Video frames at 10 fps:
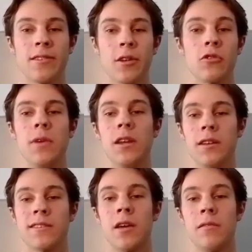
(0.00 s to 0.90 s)
like social
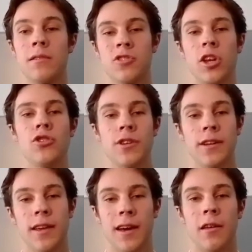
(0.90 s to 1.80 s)
media stuff is
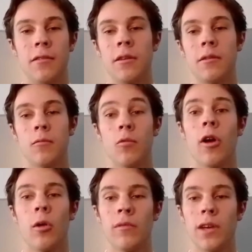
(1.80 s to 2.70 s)
changing kind of the
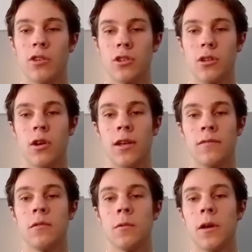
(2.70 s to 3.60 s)
realm of engineering,
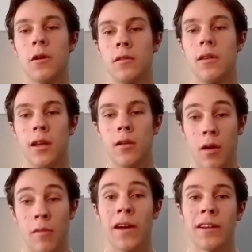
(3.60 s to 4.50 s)
if you will, and
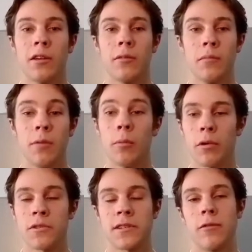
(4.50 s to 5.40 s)
affecting people
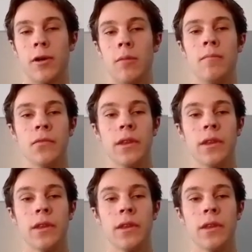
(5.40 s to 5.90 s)
personally, right?